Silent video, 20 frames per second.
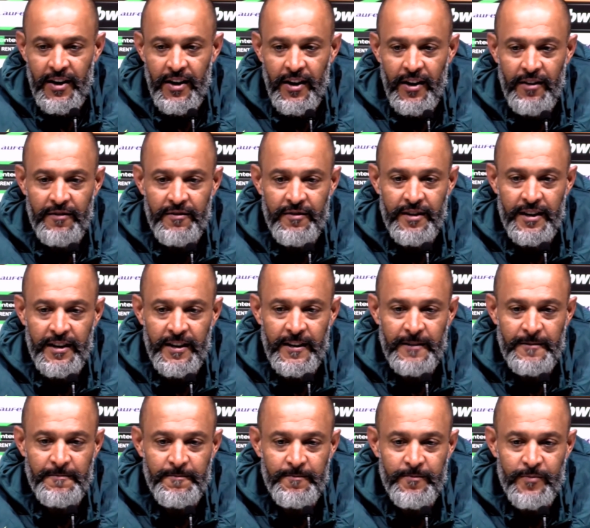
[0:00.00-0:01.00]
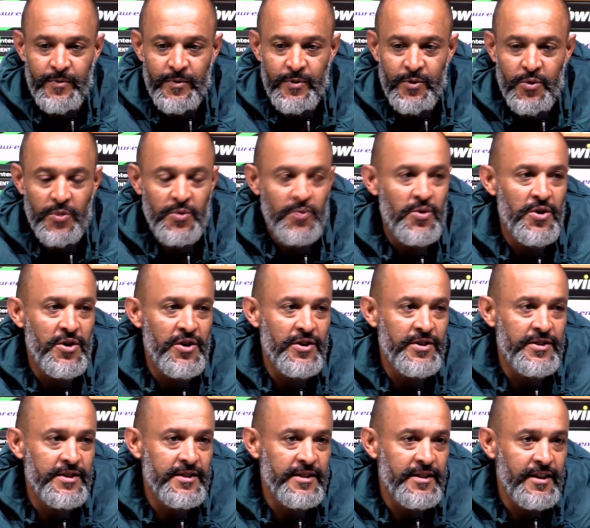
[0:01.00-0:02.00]
of good
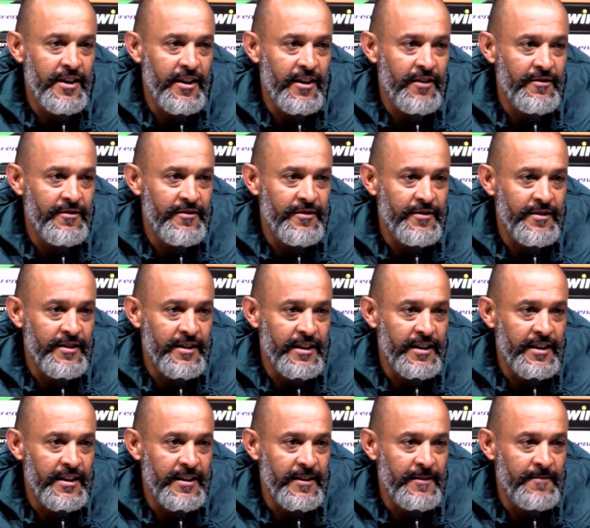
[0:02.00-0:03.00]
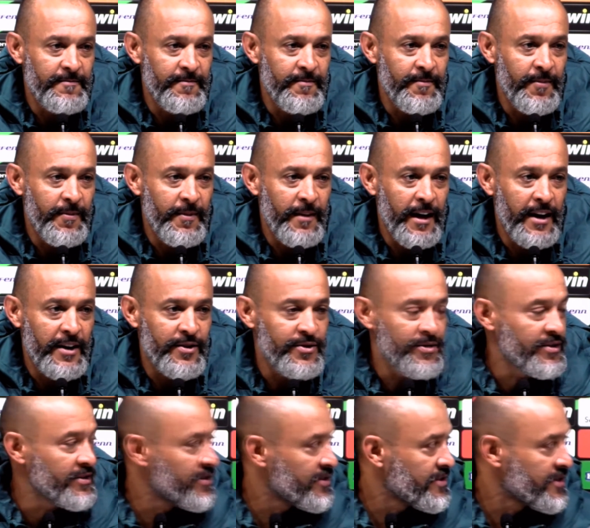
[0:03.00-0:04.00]
words of, I don't
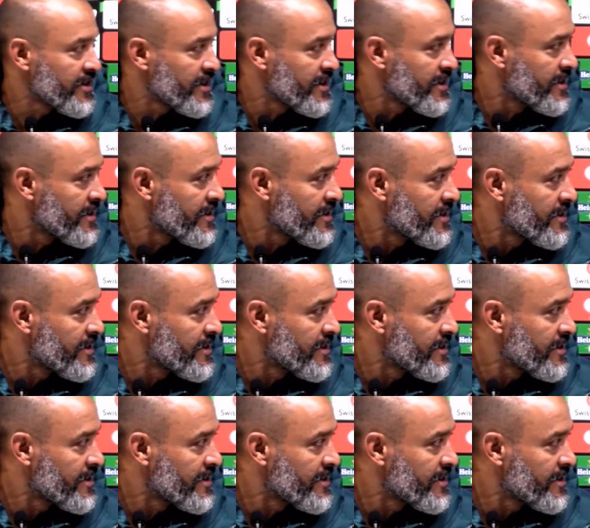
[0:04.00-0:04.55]
know how to say,